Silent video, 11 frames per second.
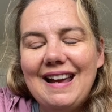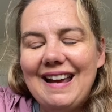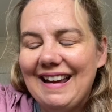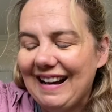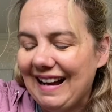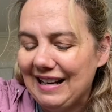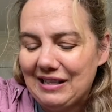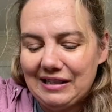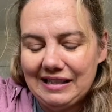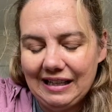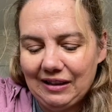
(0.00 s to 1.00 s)
And I
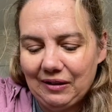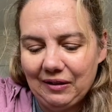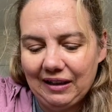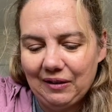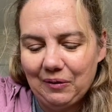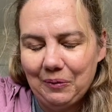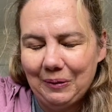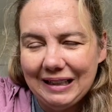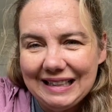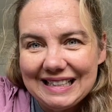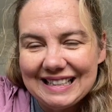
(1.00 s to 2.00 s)
just sat there like,
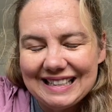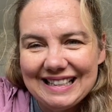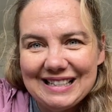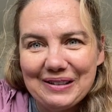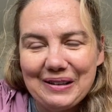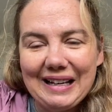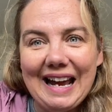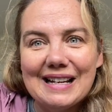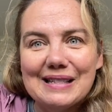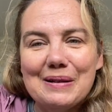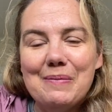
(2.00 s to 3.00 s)
what? So like
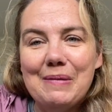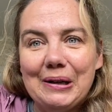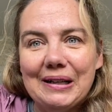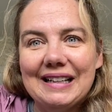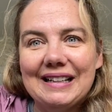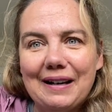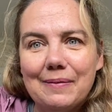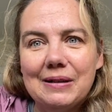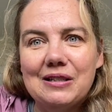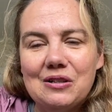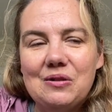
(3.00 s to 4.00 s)
as an American
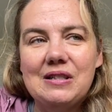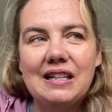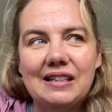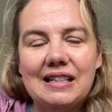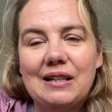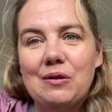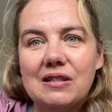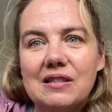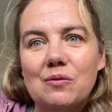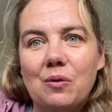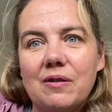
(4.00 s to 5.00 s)
coming to New Zealand, and this
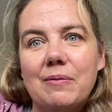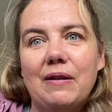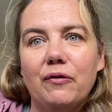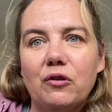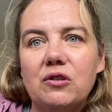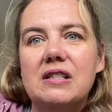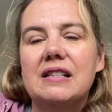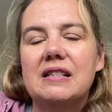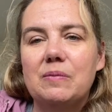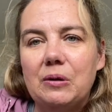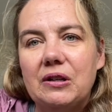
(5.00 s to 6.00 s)
is one of my first
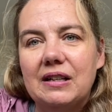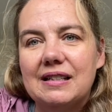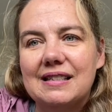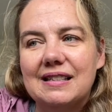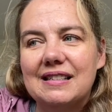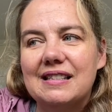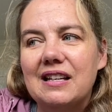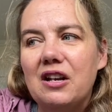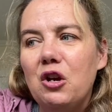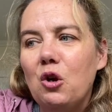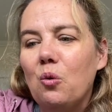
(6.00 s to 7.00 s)
experiences
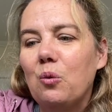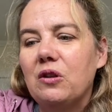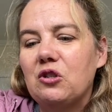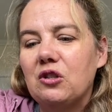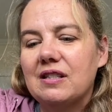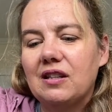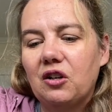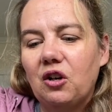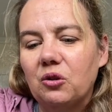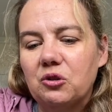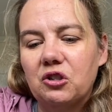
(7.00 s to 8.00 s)
with just the
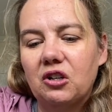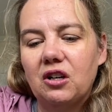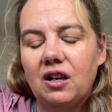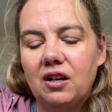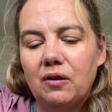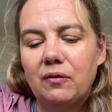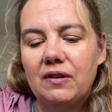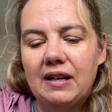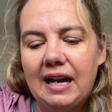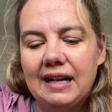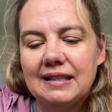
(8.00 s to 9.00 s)
culture of
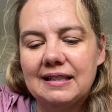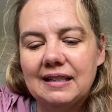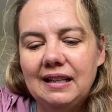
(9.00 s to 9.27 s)
not,